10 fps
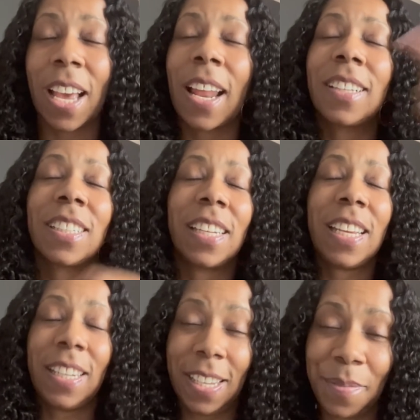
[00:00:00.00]
Shout out to
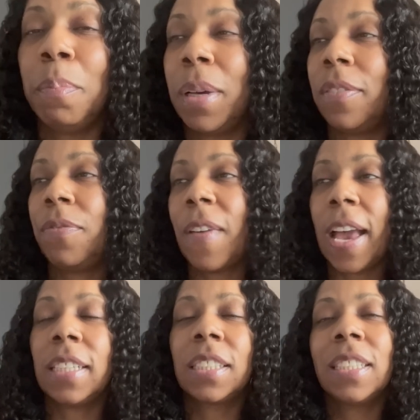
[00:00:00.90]
Nene. But
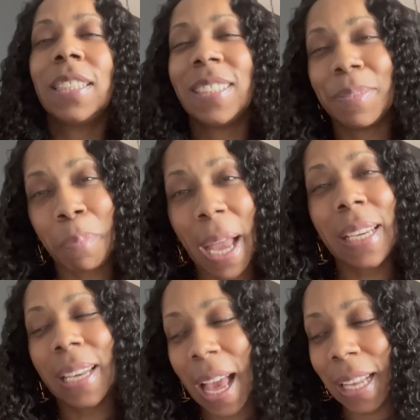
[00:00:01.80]
fashion
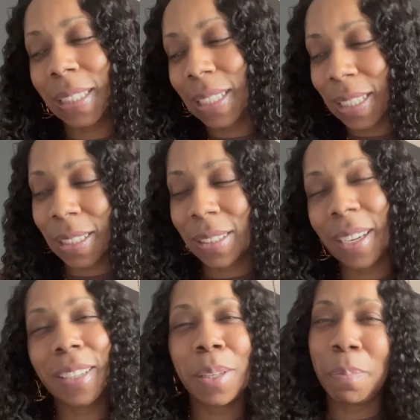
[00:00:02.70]
might not
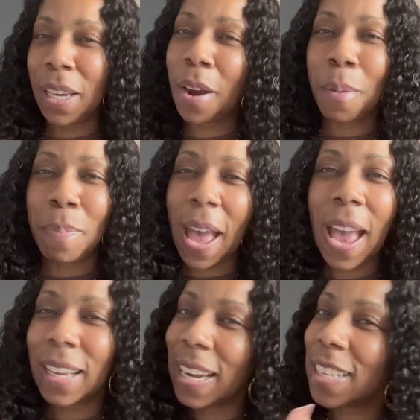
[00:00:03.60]
necessarily be her
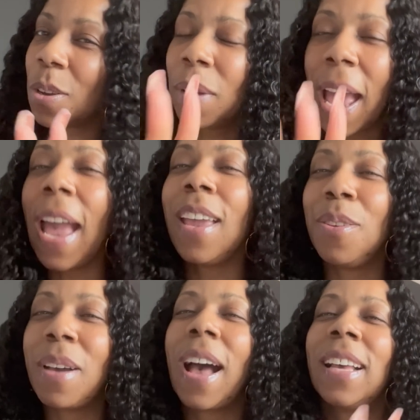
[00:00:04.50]
bag. And that's okay,
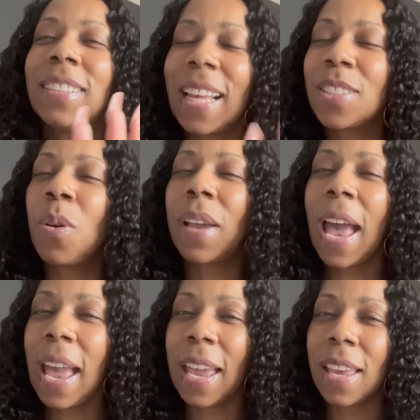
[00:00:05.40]
you guys. That's
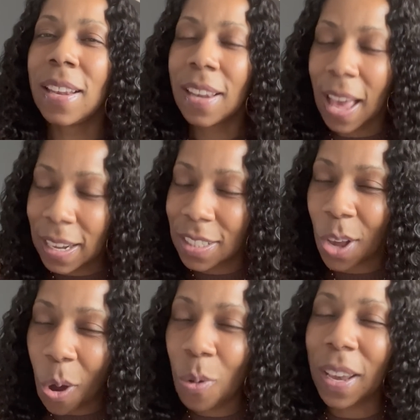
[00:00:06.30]
okay. That is
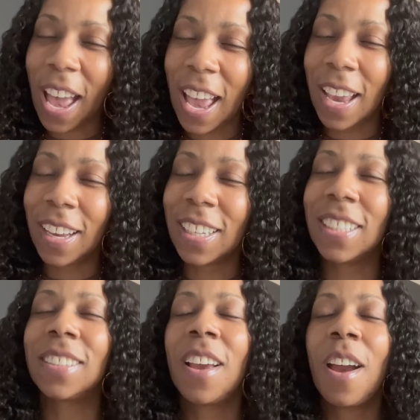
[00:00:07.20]
okay.
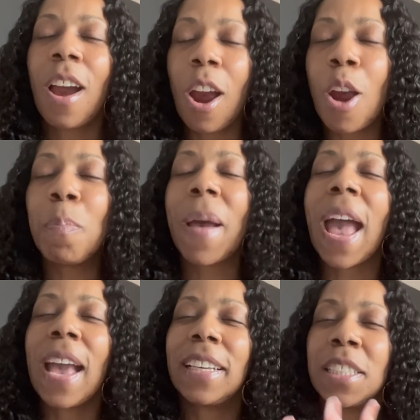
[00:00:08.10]
Because her
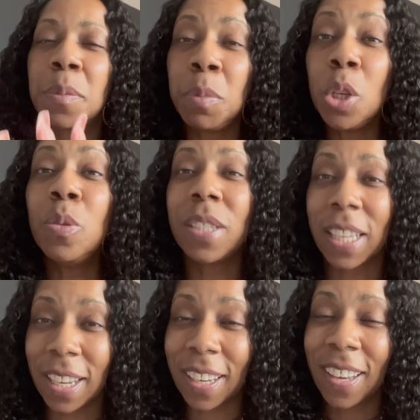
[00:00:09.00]
bag is
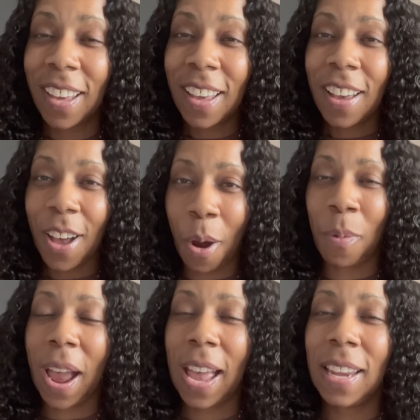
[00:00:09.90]
music. All
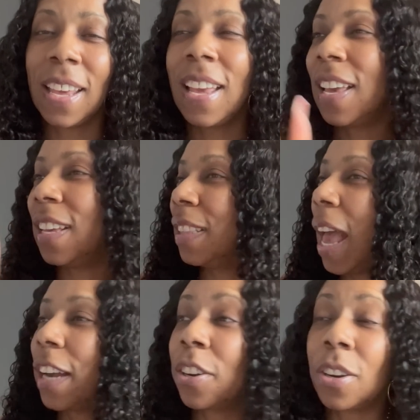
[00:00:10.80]
right.
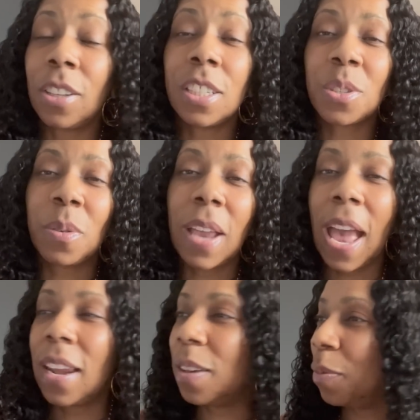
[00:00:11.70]
That girl is
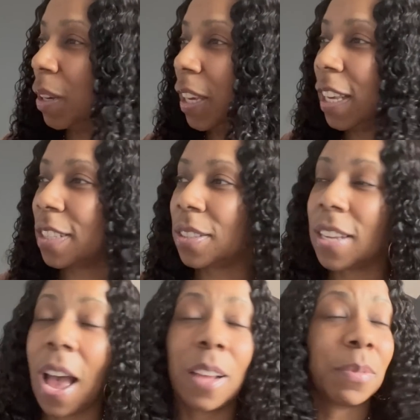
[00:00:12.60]
creative when it gets
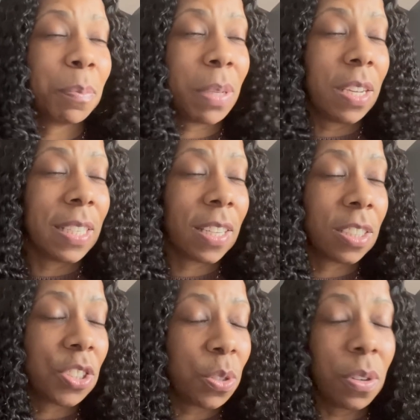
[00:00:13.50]
time to be in
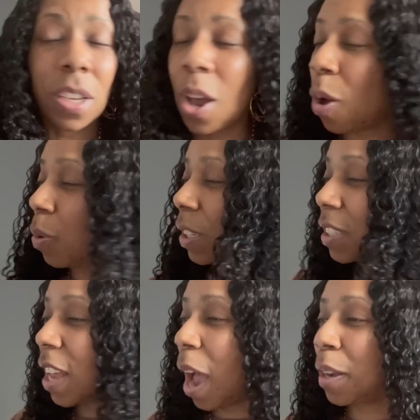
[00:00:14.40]
the studio, when
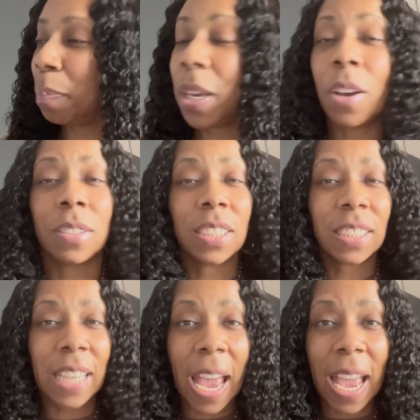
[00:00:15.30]
it's time to be on the
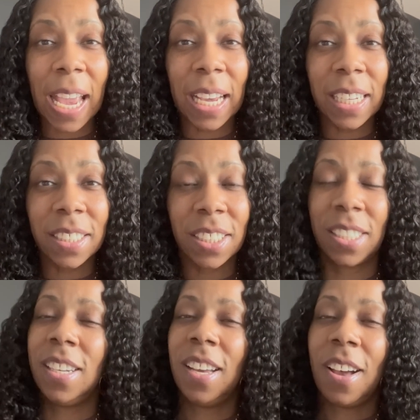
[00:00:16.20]
stage.
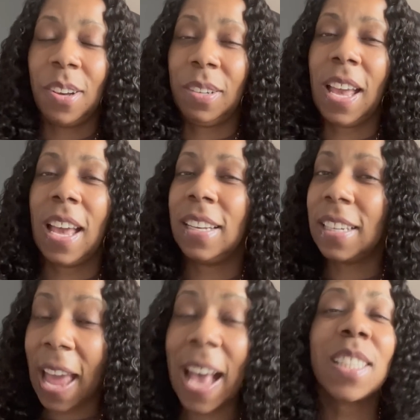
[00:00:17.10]
Okay.
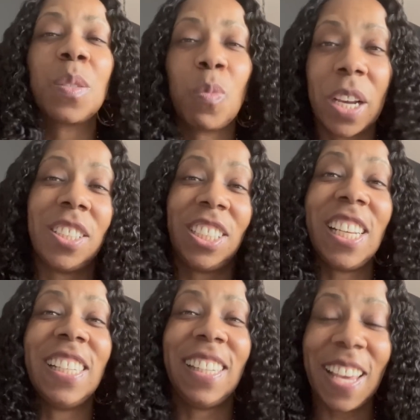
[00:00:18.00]
That's where
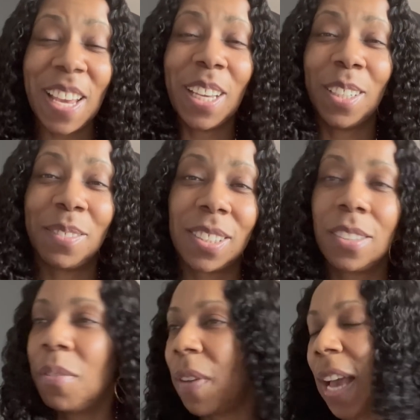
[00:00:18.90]
she lives.
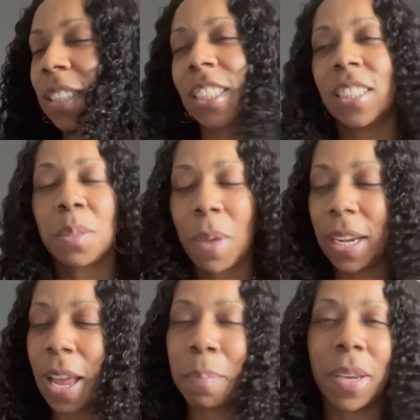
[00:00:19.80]
Fashion just
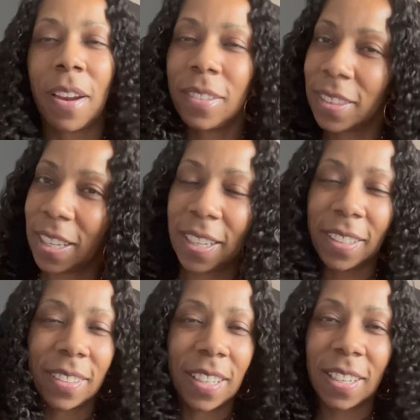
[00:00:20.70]
might not be her
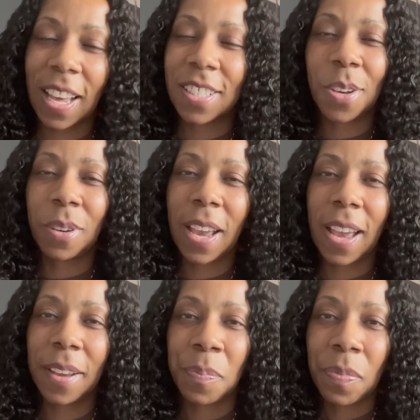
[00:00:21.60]
thing. And that's
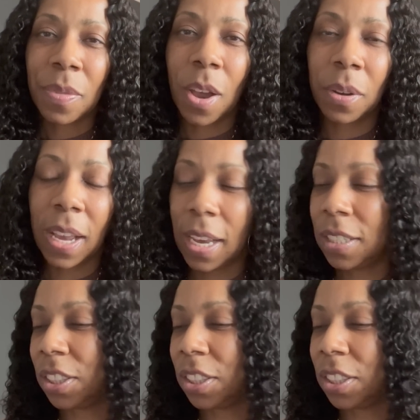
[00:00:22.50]
okay okay?